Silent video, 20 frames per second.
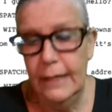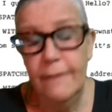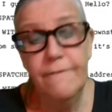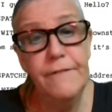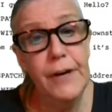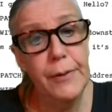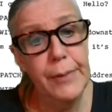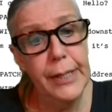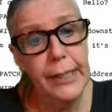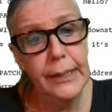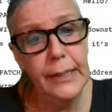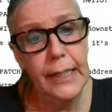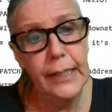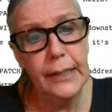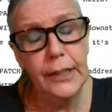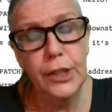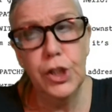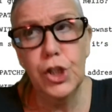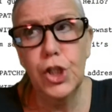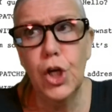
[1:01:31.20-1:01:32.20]
Very
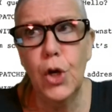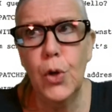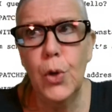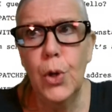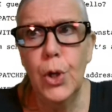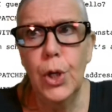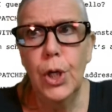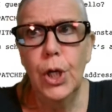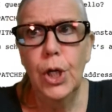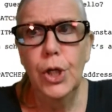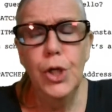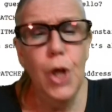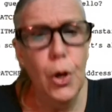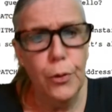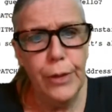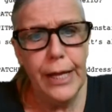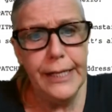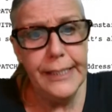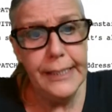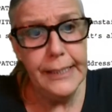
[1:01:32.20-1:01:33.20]
unlikely. So
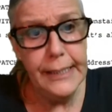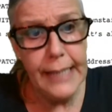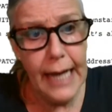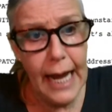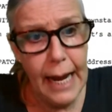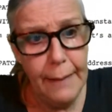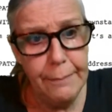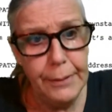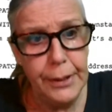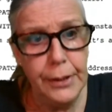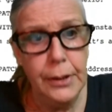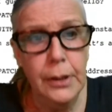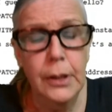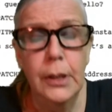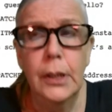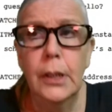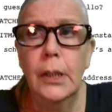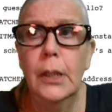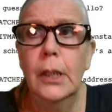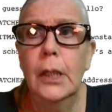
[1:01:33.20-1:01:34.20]
no, that didn't happen
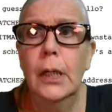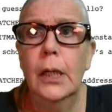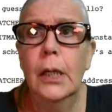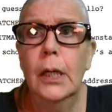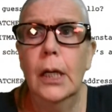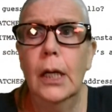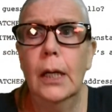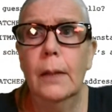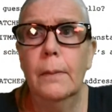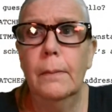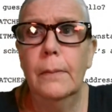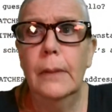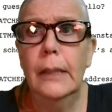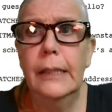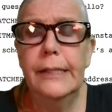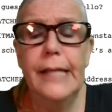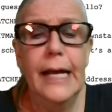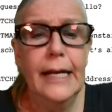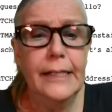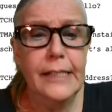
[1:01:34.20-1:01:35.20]
um,
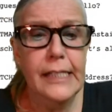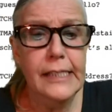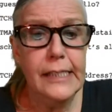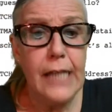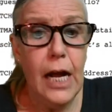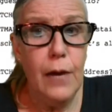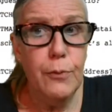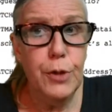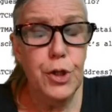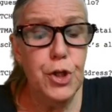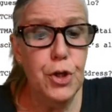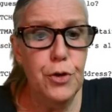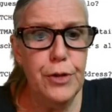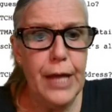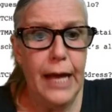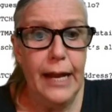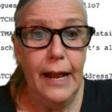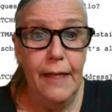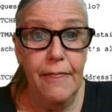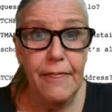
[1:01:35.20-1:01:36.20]
that this guy would do
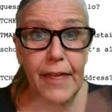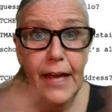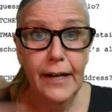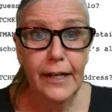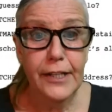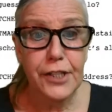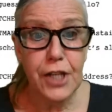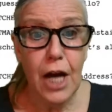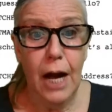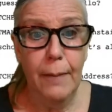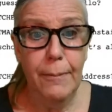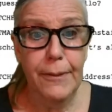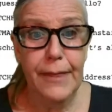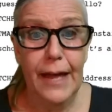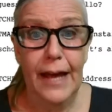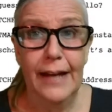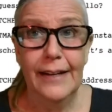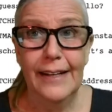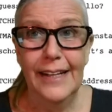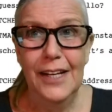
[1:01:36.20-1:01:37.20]
that. And then on top of
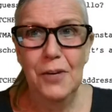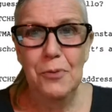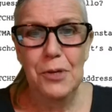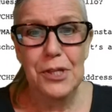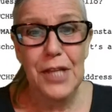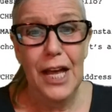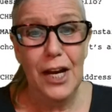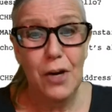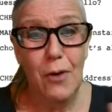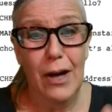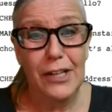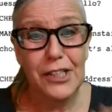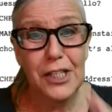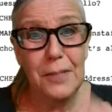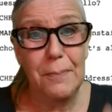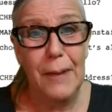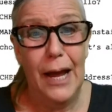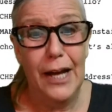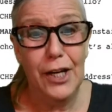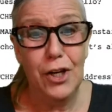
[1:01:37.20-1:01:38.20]
that, he would then go out to
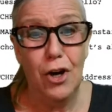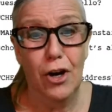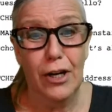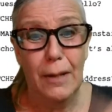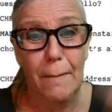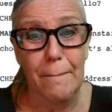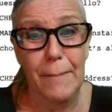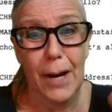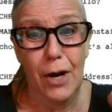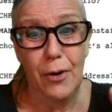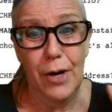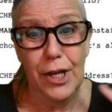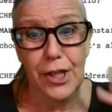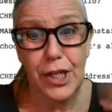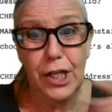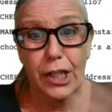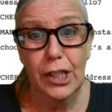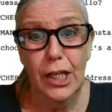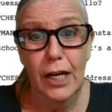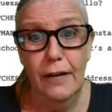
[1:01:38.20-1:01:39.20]
the backyard and bury
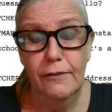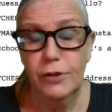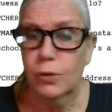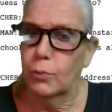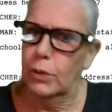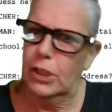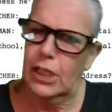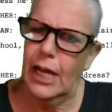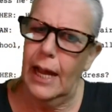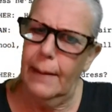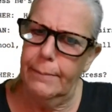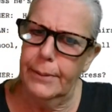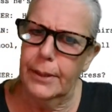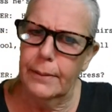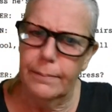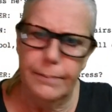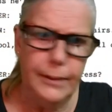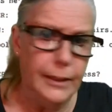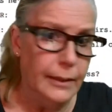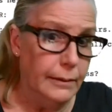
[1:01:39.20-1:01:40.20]
the gloves, which happened
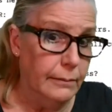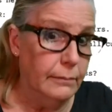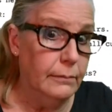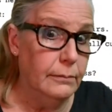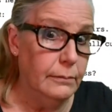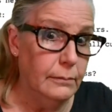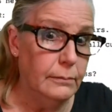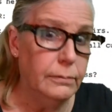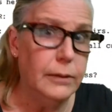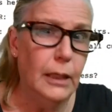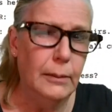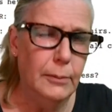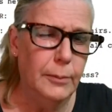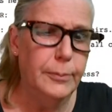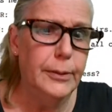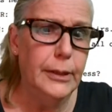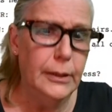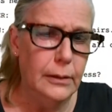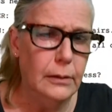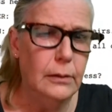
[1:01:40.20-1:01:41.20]
to be mm,
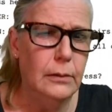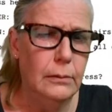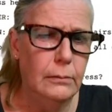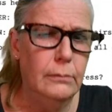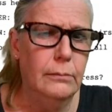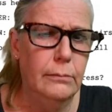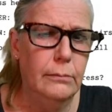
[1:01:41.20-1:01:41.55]
probably, mm,